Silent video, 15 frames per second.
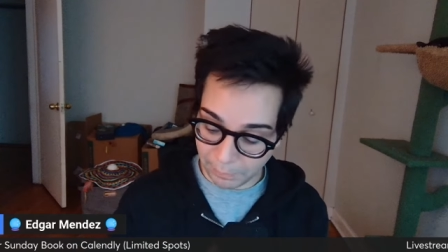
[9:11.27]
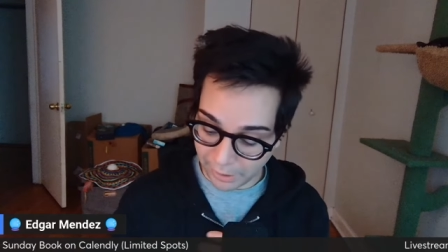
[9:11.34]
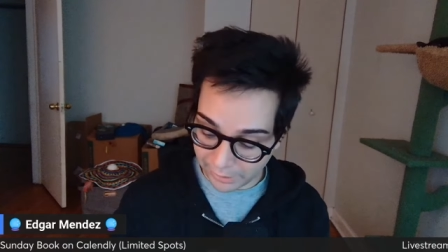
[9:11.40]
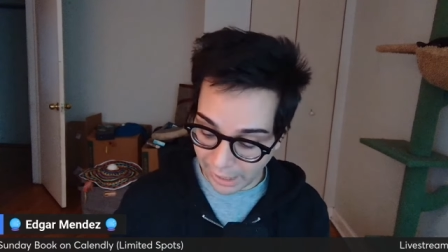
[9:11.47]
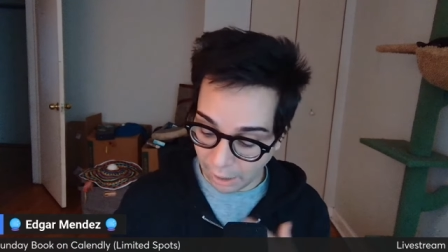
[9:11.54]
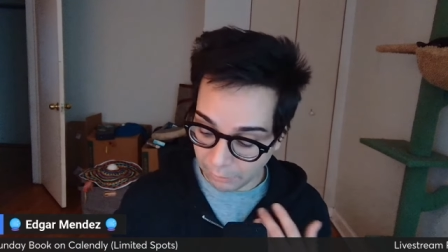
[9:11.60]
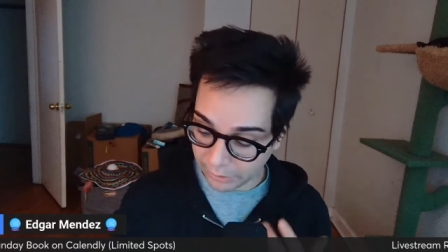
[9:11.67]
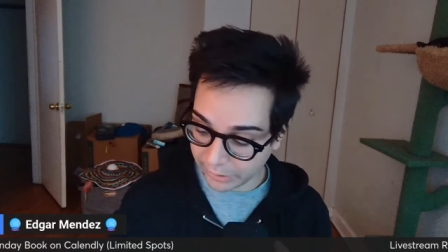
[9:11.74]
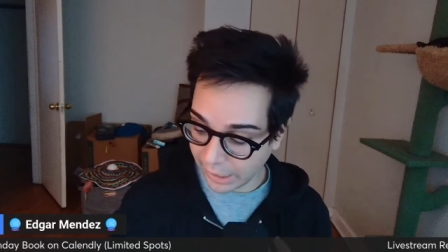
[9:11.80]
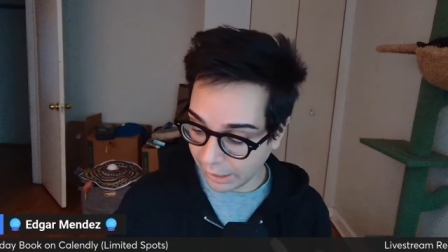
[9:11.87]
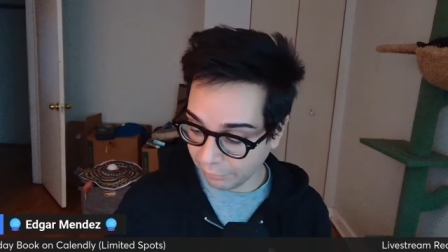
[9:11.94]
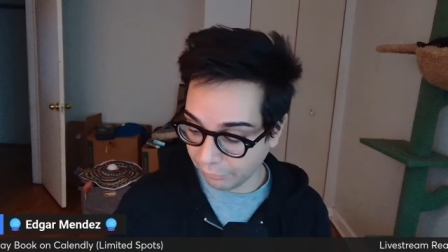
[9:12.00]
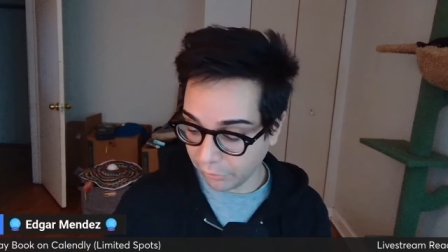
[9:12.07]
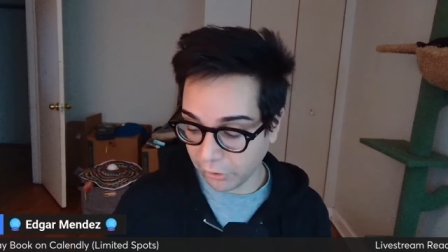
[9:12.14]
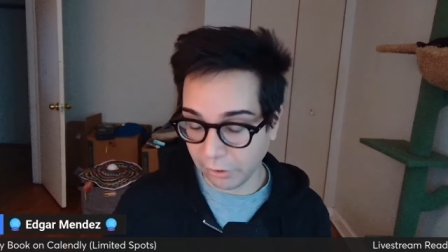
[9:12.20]
And now it's time
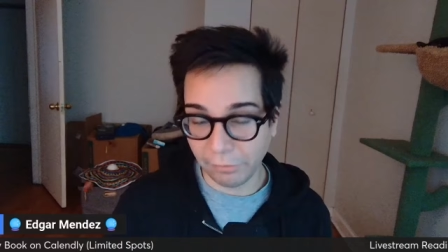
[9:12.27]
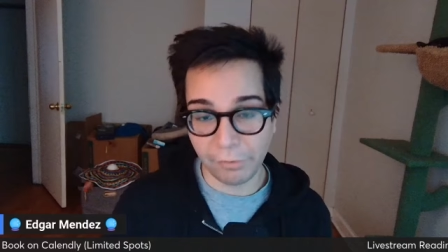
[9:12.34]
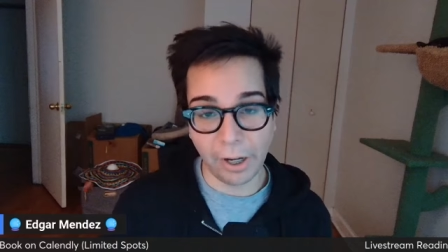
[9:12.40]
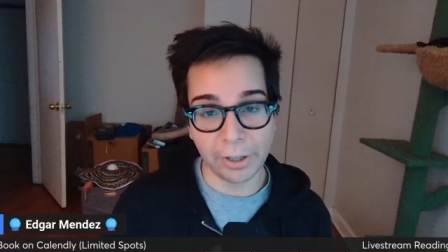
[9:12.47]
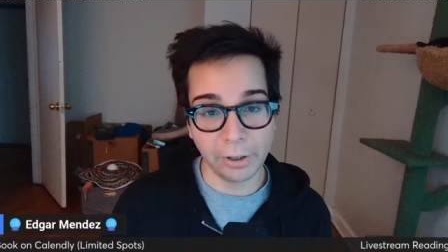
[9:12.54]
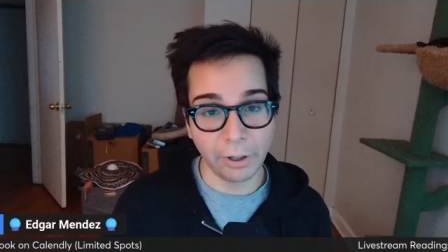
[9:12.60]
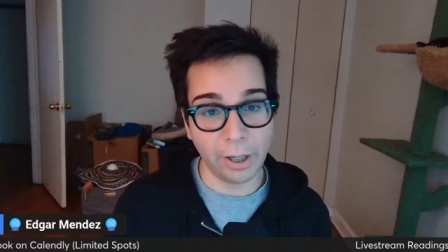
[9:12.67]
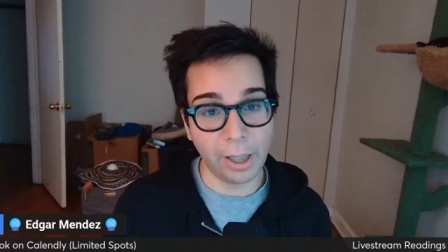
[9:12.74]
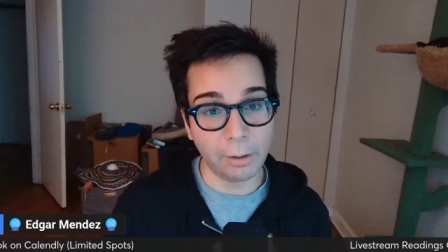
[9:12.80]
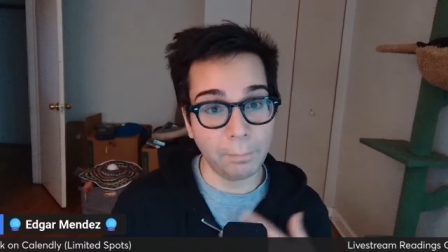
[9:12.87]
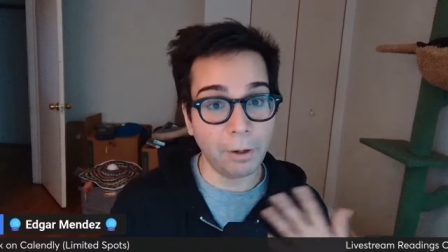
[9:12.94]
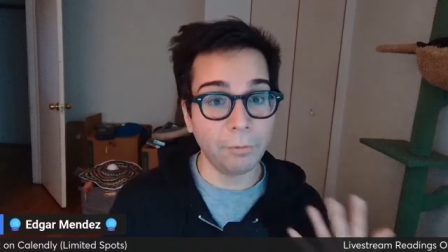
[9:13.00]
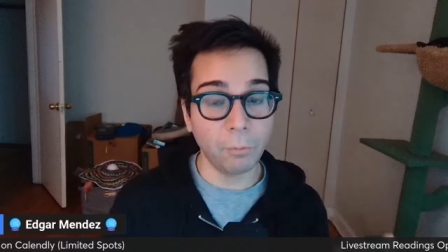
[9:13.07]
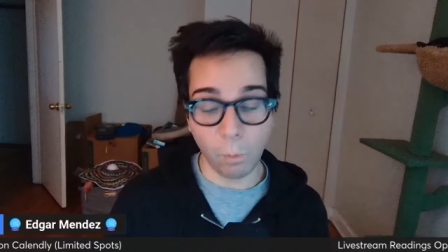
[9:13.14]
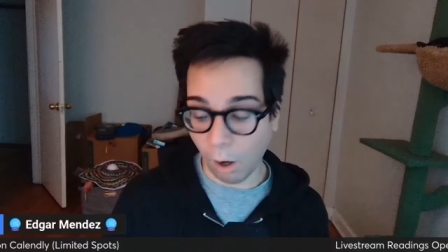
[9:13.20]
for you to find your head
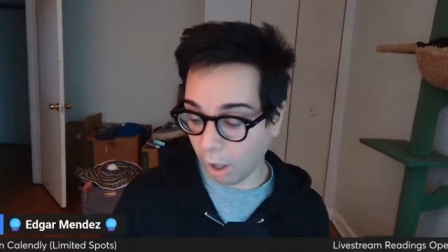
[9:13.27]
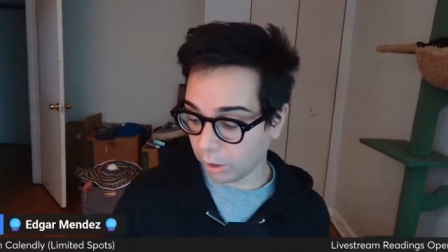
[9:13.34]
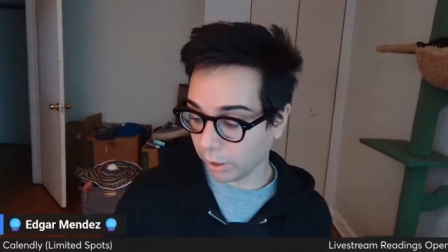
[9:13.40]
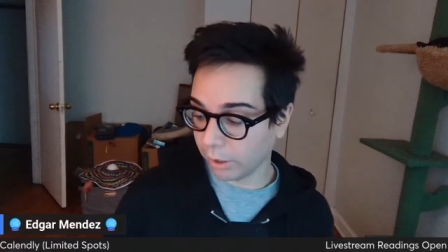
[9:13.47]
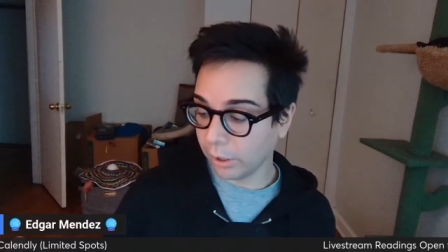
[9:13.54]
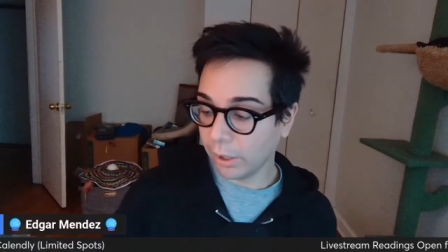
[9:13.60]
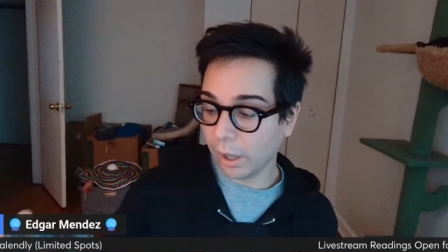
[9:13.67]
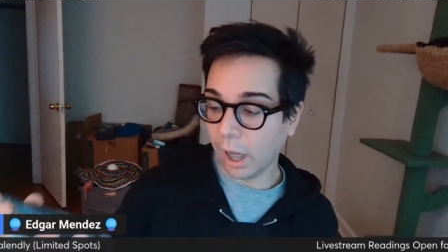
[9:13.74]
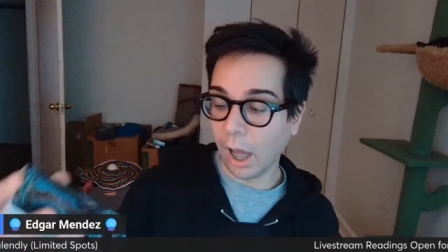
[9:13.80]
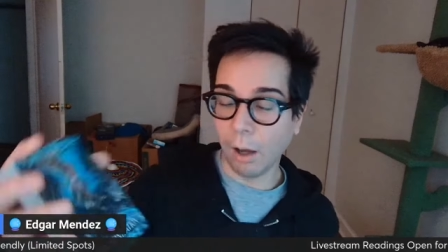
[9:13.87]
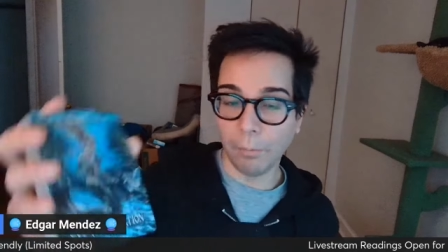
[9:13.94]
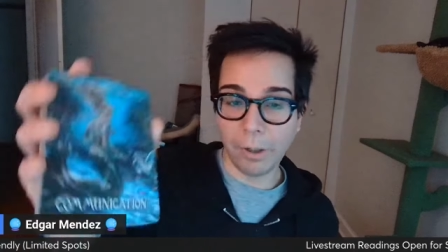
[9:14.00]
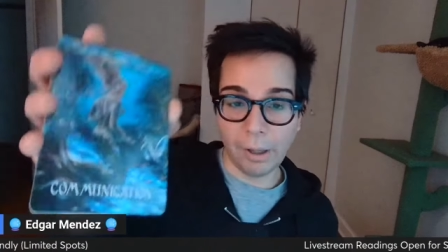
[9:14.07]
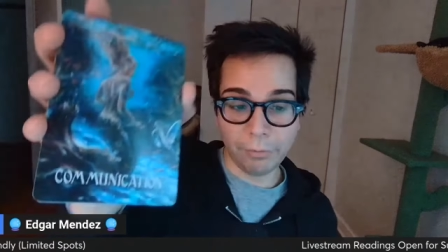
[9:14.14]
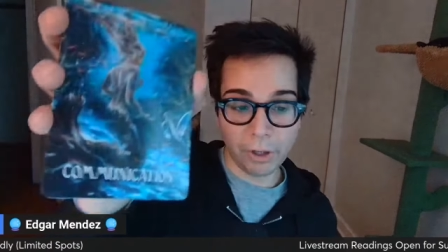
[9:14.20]
above water. Uh,
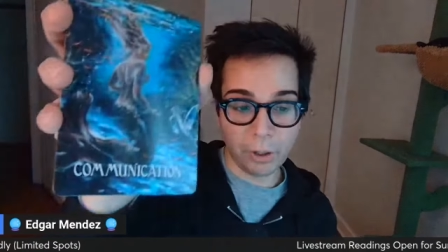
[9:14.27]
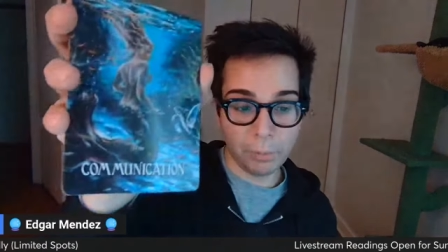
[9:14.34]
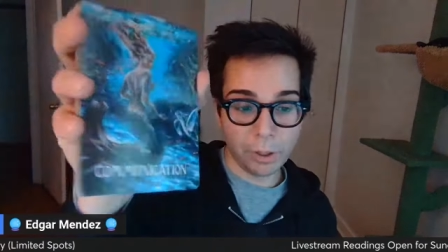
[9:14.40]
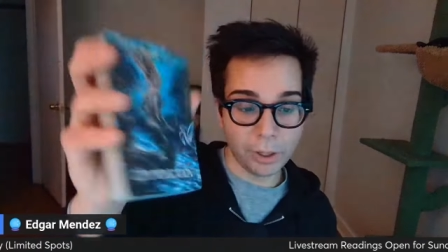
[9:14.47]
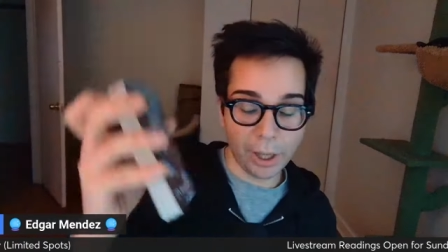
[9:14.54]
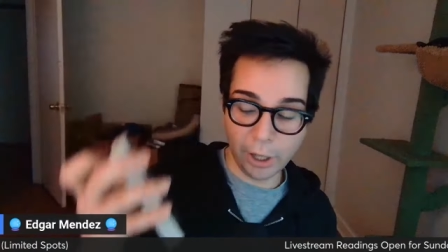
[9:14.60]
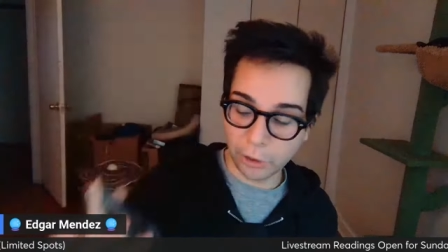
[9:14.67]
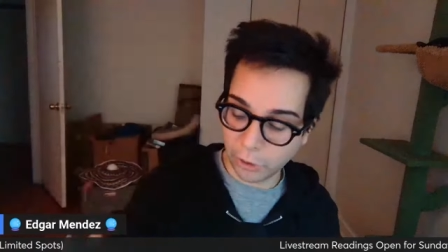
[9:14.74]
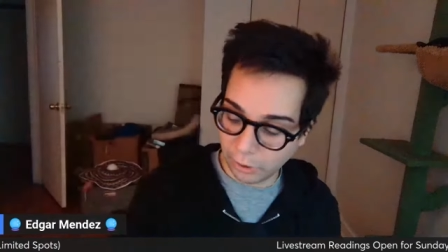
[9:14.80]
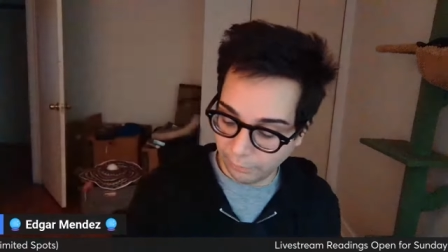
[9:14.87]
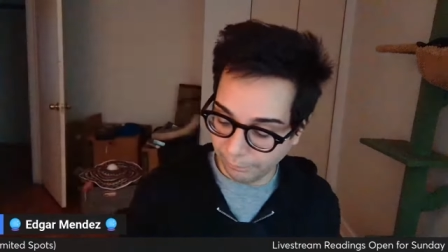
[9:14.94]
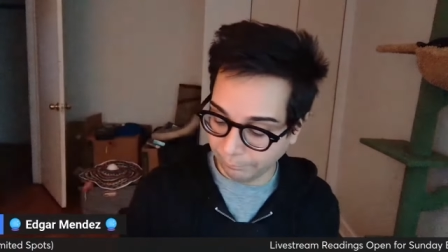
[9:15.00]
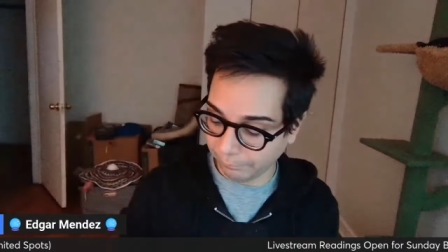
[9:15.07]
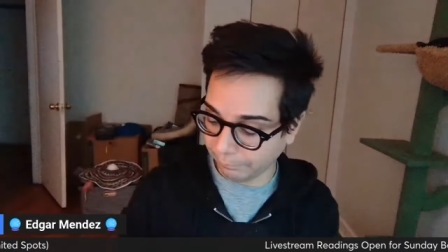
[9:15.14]
we have communication.